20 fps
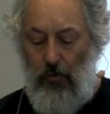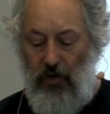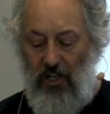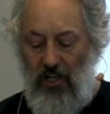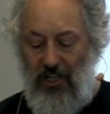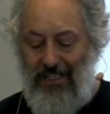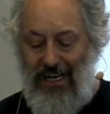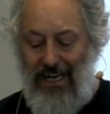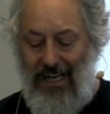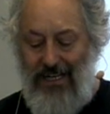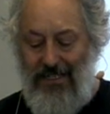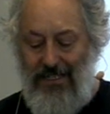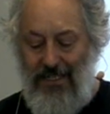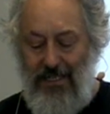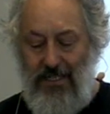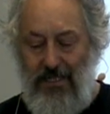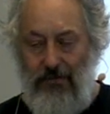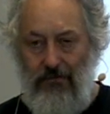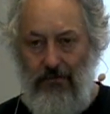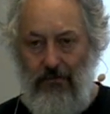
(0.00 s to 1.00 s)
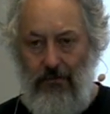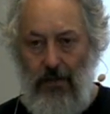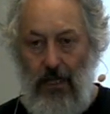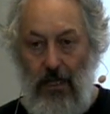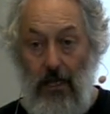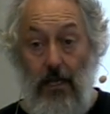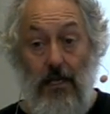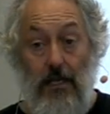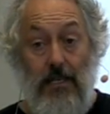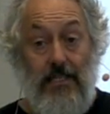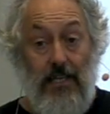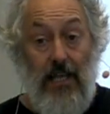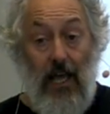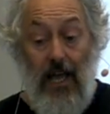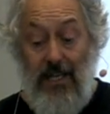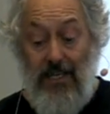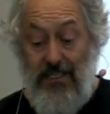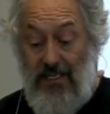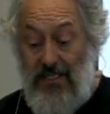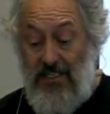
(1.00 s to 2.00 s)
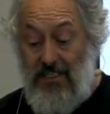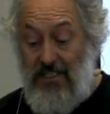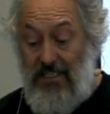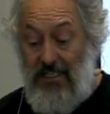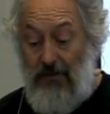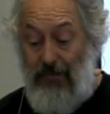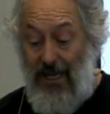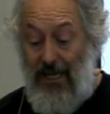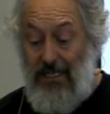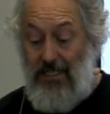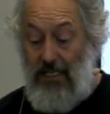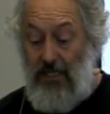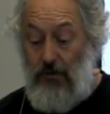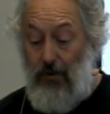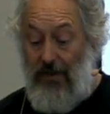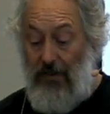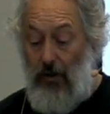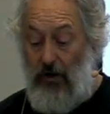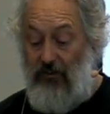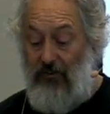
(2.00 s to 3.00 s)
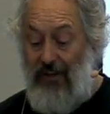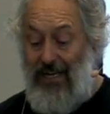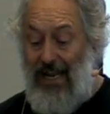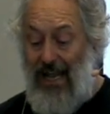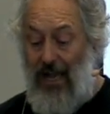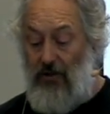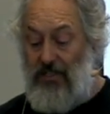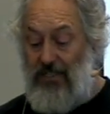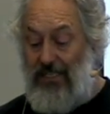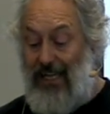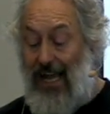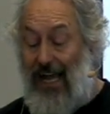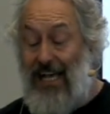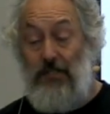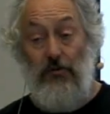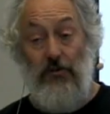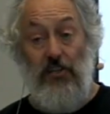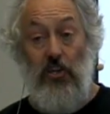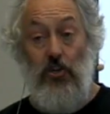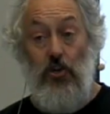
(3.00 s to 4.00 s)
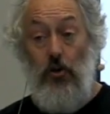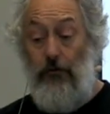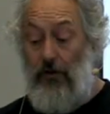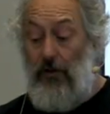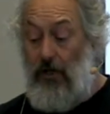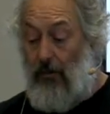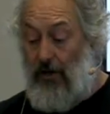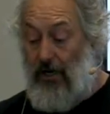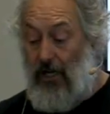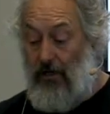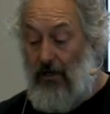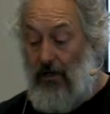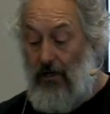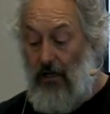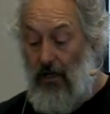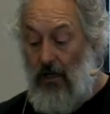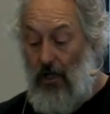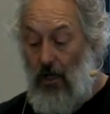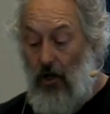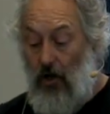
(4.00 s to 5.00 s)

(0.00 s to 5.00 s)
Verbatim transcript: the world ended, scientists debated whether greenhouse gas was a new phenomenon